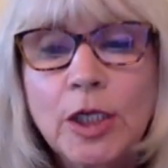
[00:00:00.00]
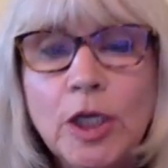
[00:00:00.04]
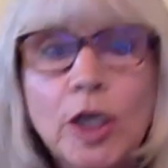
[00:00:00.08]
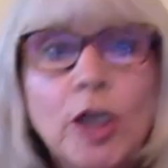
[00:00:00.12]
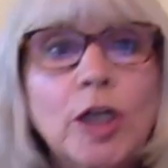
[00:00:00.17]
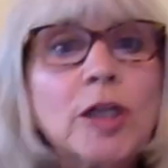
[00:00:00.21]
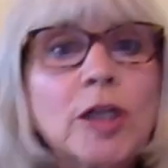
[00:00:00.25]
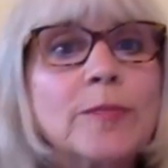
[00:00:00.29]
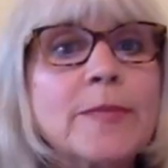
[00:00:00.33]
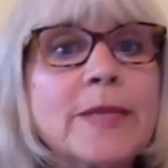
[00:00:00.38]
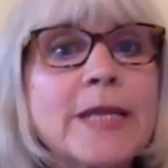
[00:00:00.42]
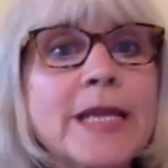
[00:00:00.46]

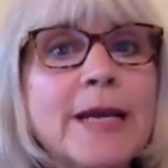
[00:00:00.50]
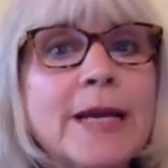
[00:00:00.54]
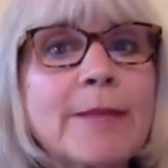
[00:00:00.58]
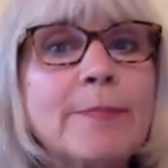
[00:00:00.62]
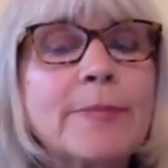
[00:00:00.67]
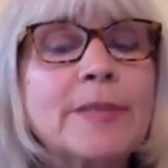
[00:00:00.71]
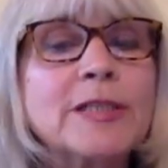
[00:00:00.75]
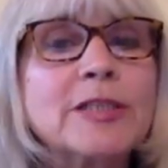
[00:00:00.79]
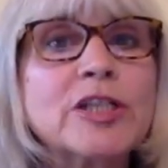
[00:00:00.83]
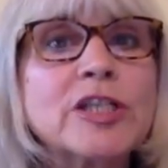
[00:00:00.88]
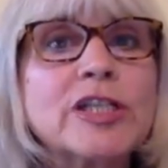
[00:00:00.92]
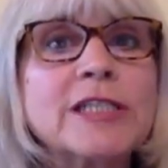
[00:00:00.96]
called me up
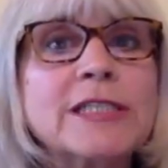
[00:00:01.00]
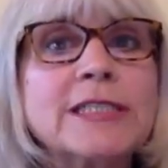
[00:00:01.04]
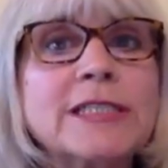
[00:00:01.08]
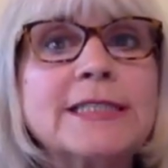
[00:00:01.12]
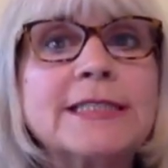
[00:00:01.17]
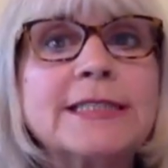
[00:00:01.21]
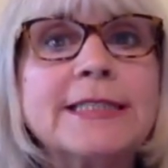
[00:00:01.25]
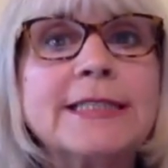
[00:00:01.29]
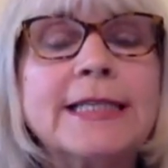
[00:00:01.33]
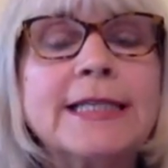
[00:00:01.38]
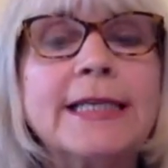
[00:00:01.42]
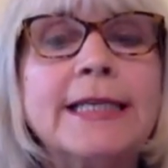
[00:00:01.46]
and she
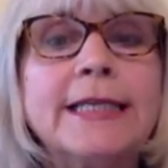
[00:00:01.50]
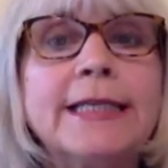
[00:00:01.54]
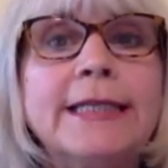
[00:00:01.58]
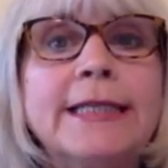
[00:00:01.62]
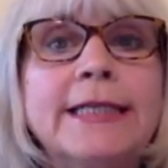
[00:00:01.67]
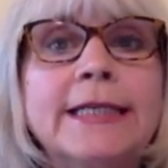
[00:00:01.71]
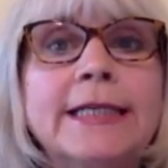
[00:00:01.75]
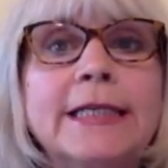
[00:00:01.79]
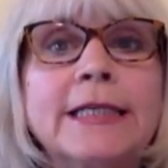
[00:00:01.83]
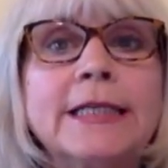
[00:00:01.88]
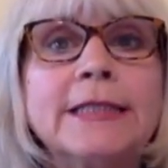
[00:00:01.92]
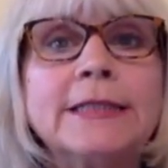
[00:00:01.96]
said,
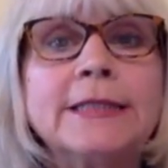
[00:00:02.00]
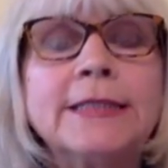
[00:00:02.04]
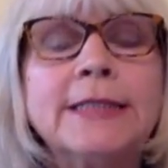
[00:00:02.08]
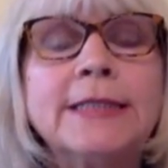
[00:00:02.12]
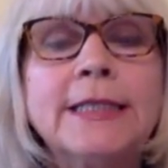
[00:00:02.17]
uh,